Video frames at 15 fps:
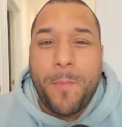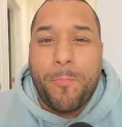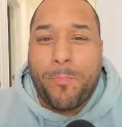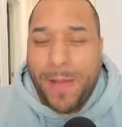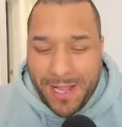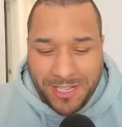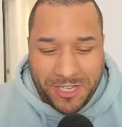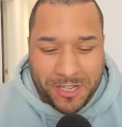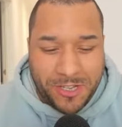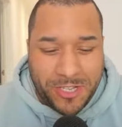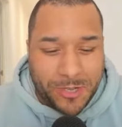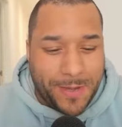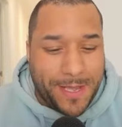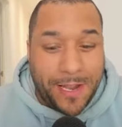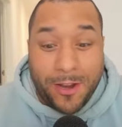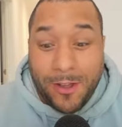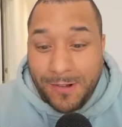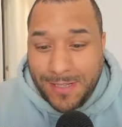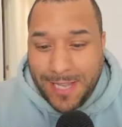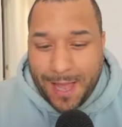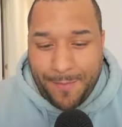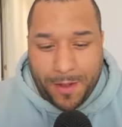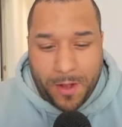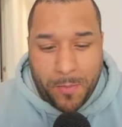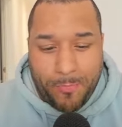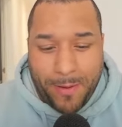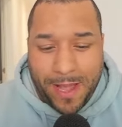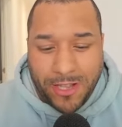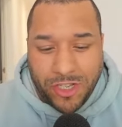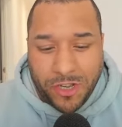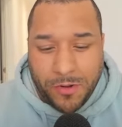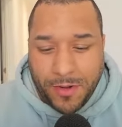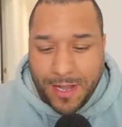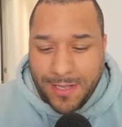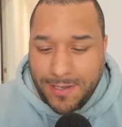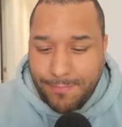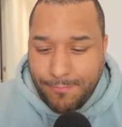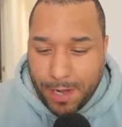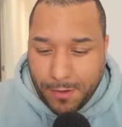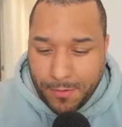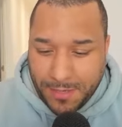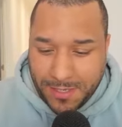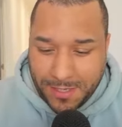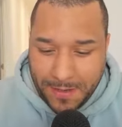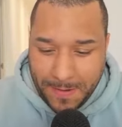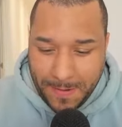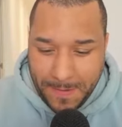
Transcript: Banjo-Kazooie, long time ago, Banjo Nuts and Bolts.